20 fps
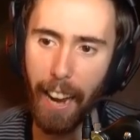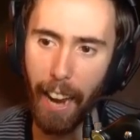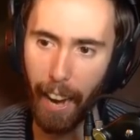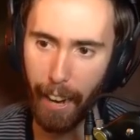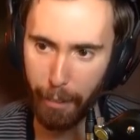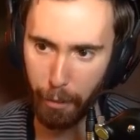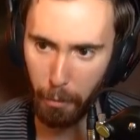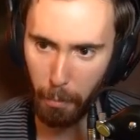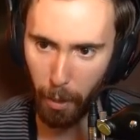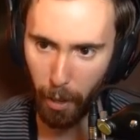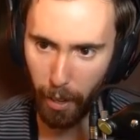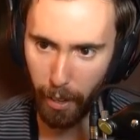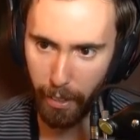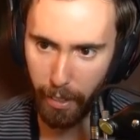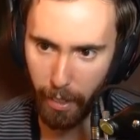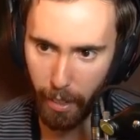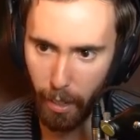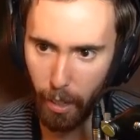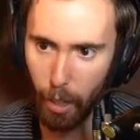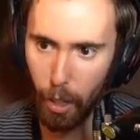Asmon.
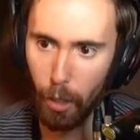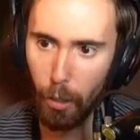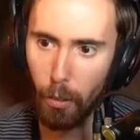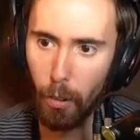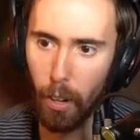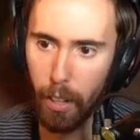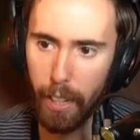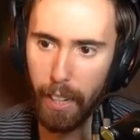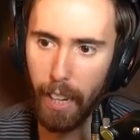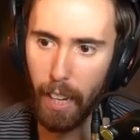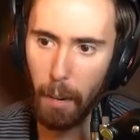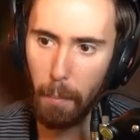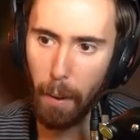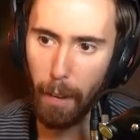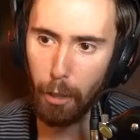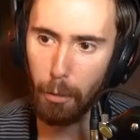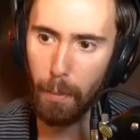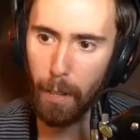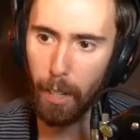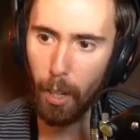Looking at it
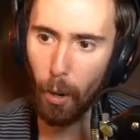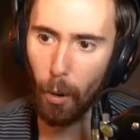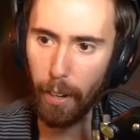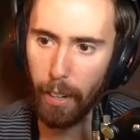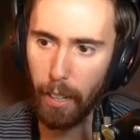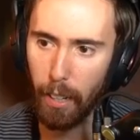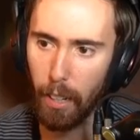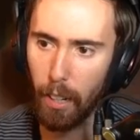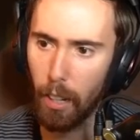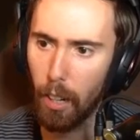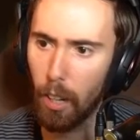makes me going,